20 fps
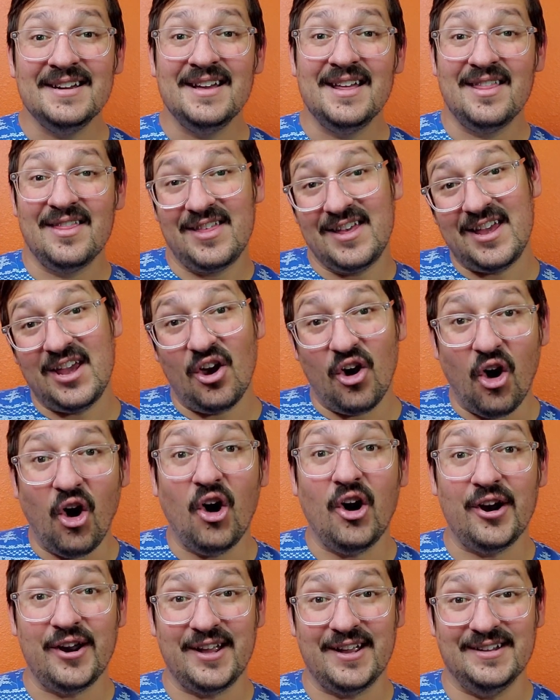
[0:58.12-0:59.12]
the
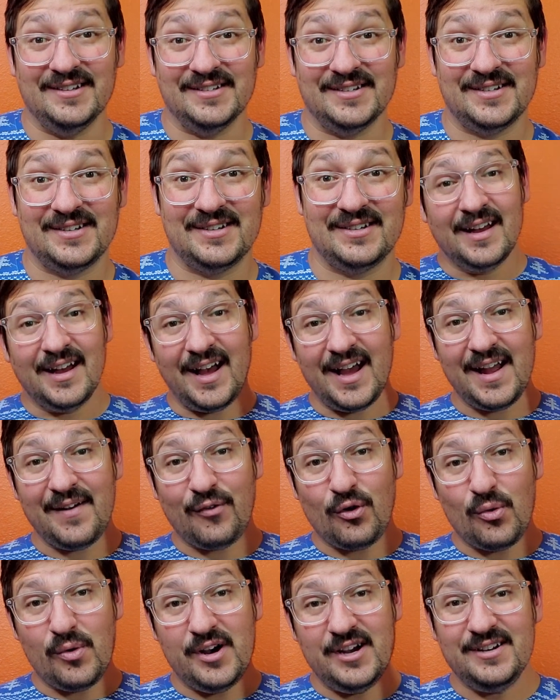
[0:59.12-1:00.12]
audience. Hi
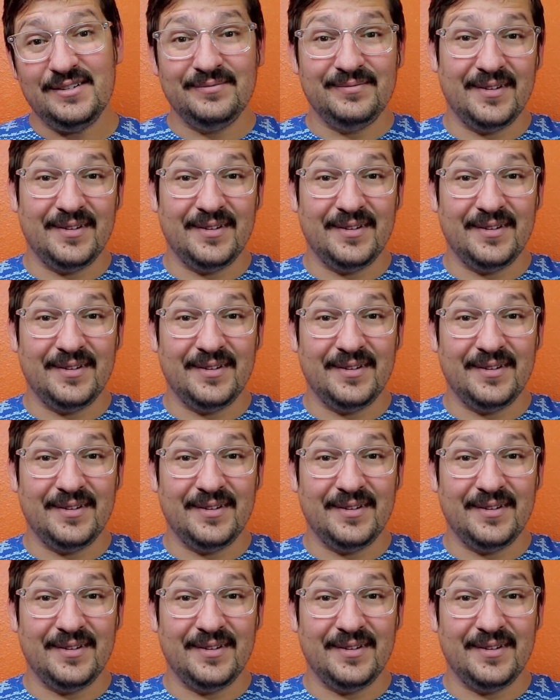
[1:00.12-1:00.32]
everyone,